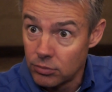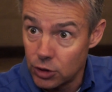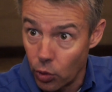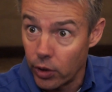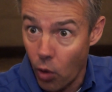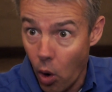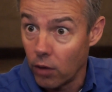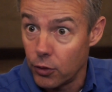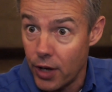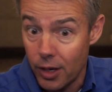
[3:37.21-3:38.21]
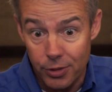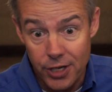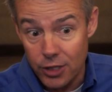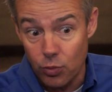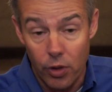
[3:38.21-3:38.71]
storing all of your data
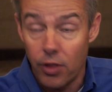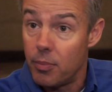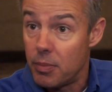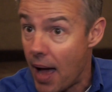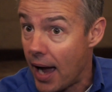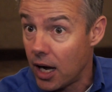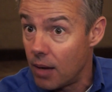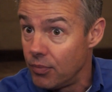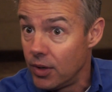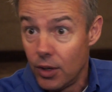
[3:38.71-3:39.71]
protection, whether that be backup,